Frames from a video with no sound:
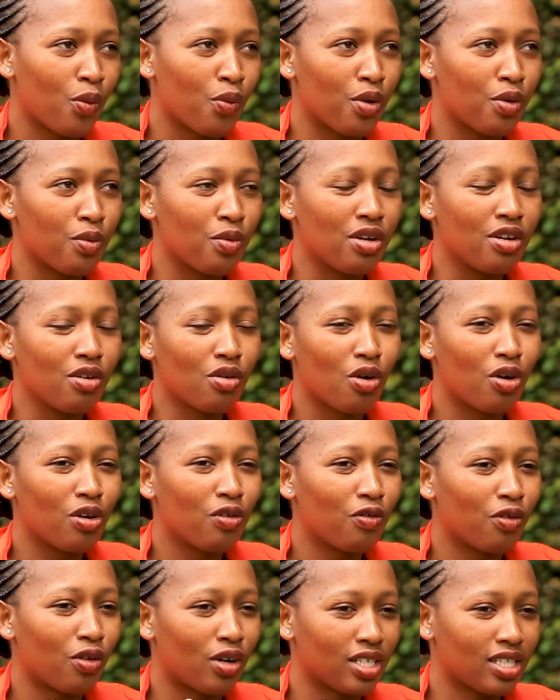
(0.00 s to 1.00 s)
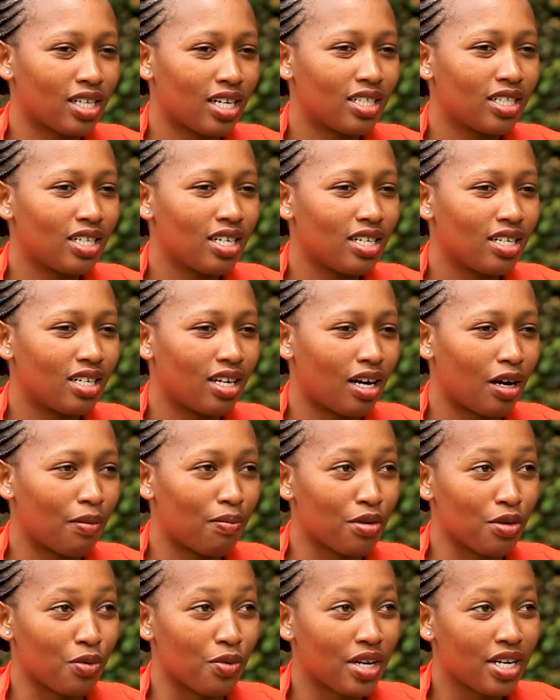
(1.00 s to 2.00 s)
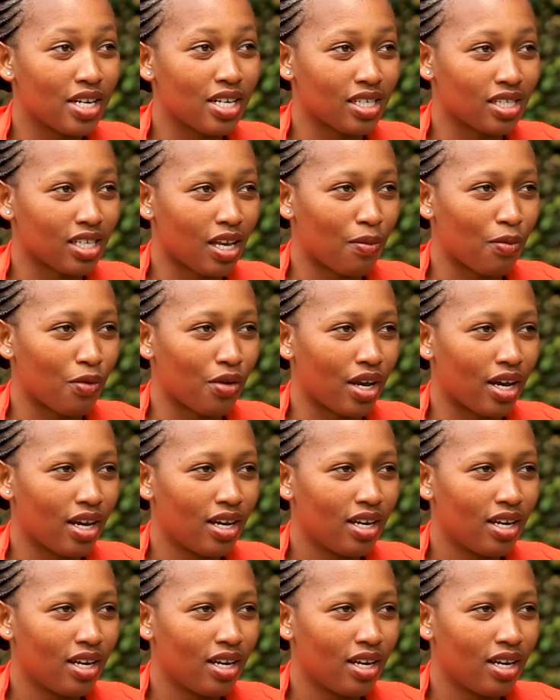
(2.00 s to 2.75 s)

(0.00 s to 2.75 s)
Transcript: when we'd gone for a certain pre-wedding somewhere,